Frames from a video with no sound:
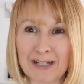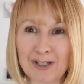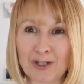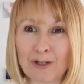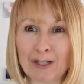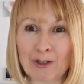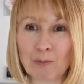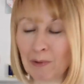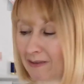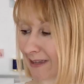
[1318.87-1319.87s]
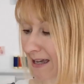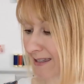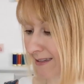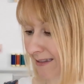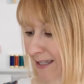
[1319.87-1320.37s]
and show it you. But
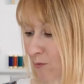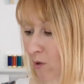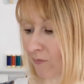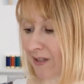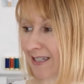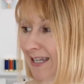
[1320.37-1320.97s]
that's this one, the